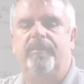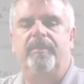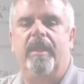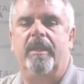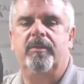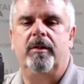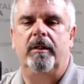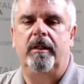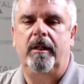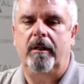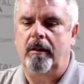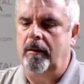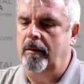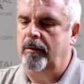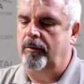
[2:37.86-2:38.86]
section
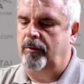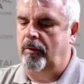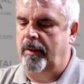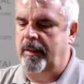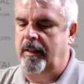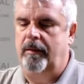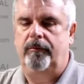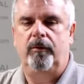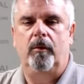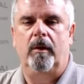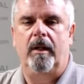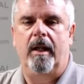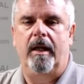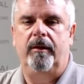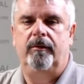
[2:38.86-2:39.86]
here, so it gives you
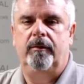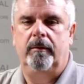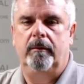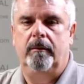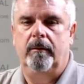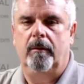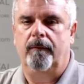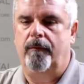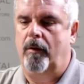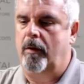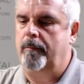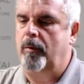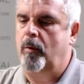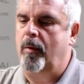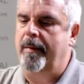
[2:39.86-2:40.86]
a nice
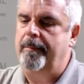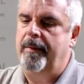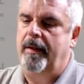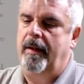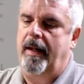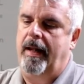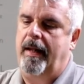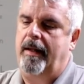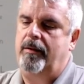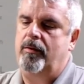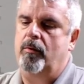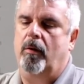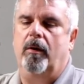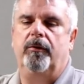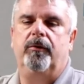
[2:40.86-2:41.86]
firm grip, and
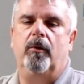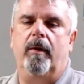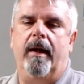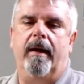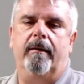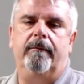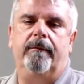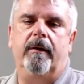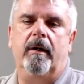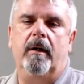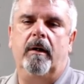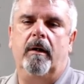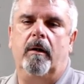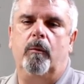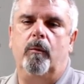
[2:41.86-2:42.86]
you also have
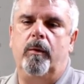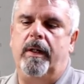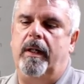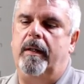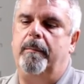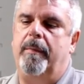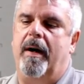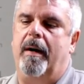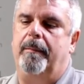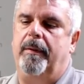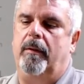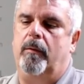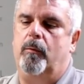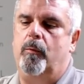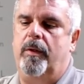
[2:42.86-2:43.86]
a really
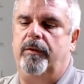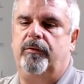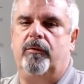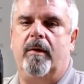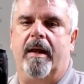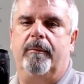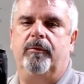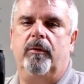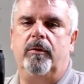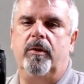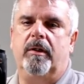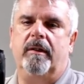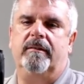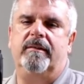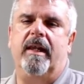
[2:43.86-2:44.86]
popular wrist strap so
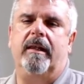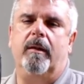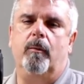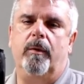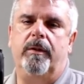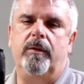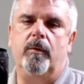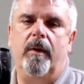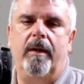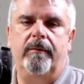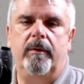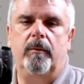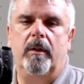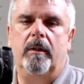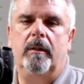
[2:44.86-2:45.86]
you can take it with you
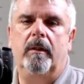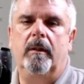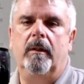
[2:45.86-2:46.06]
everywhere.